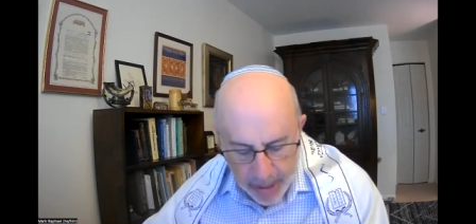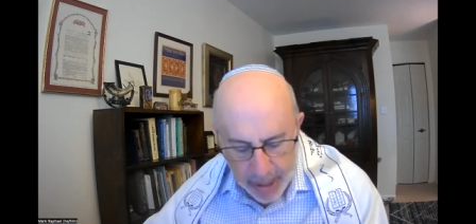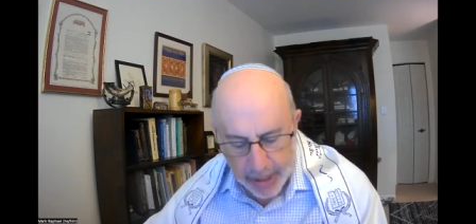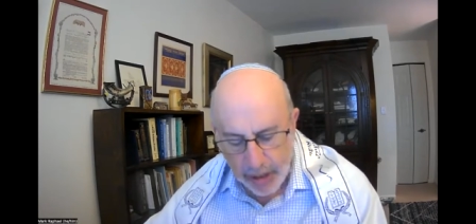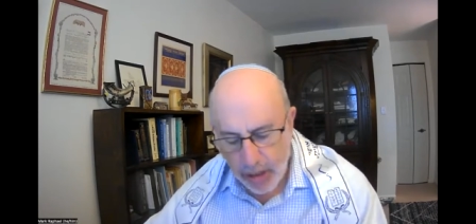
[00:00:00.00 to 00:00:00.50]

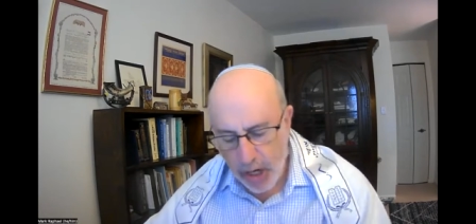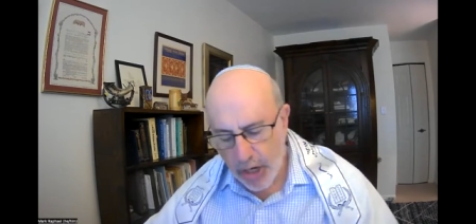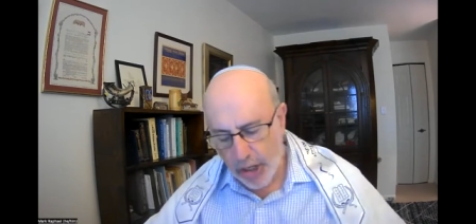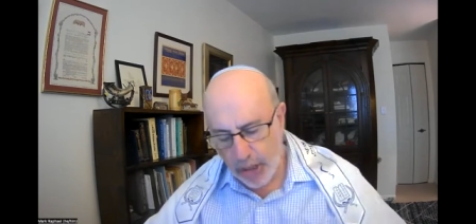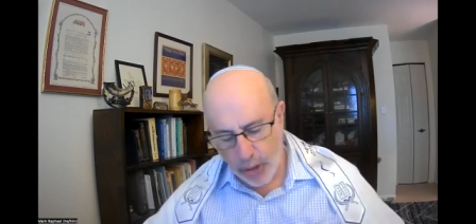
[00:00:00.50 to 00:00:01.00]
In
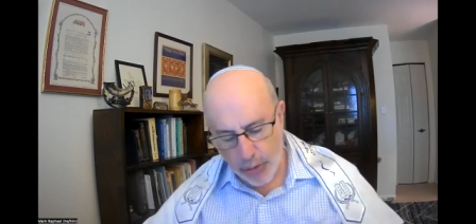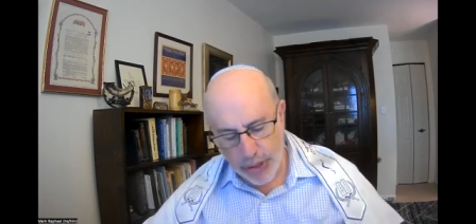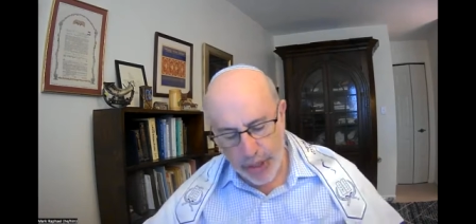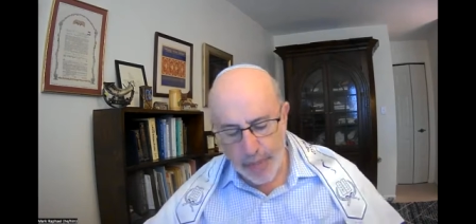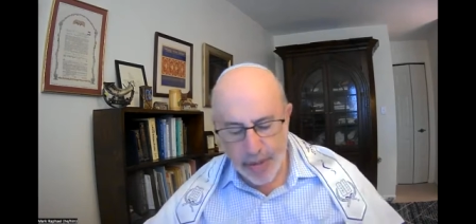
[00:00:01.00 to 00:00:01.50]

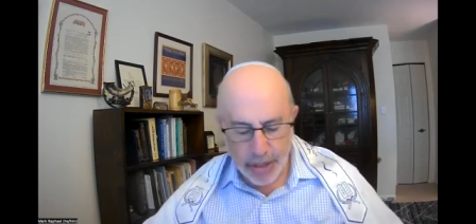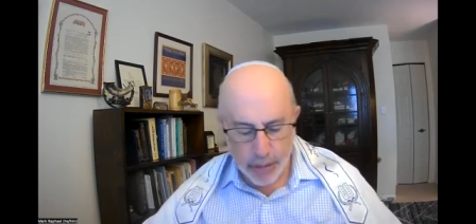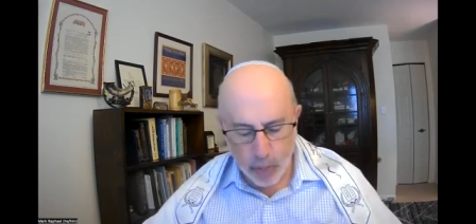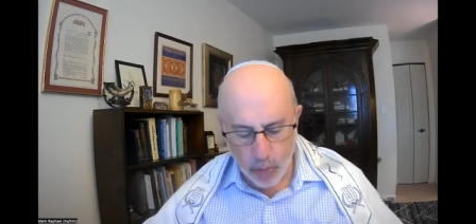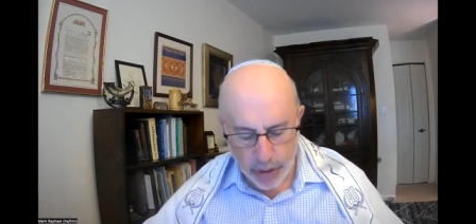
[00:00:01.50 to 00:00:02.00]
Kedoshim, in this
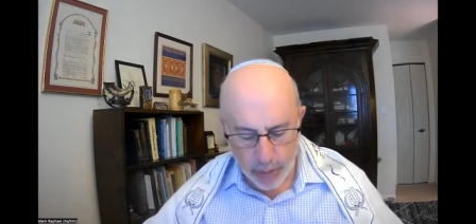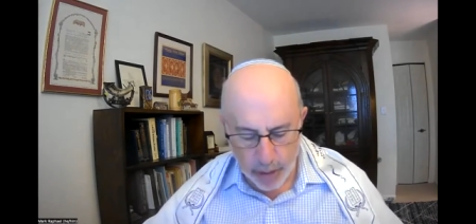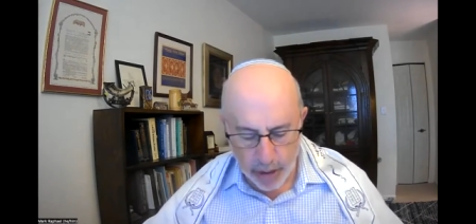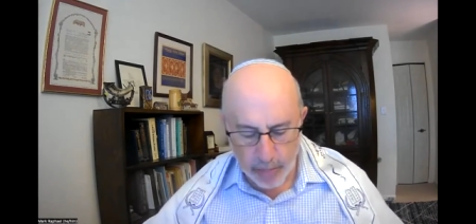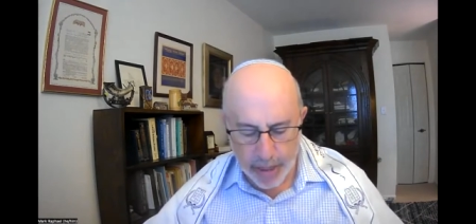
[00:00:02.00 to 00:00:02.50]
portion, we
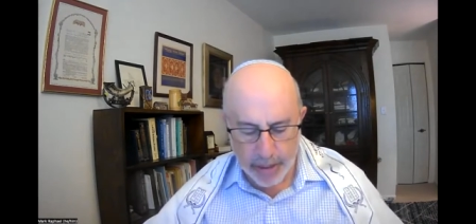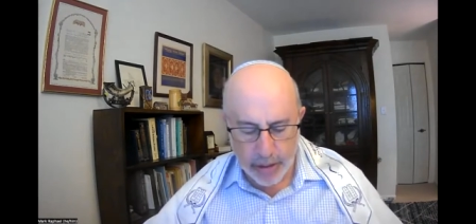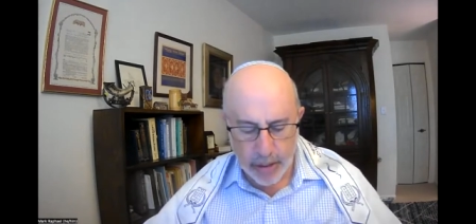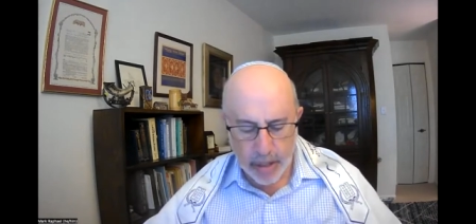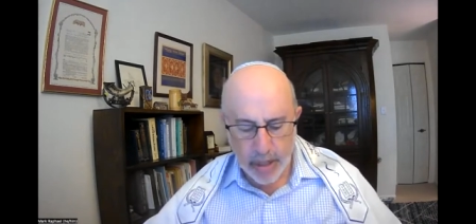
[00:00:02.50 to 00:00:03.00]
are commanded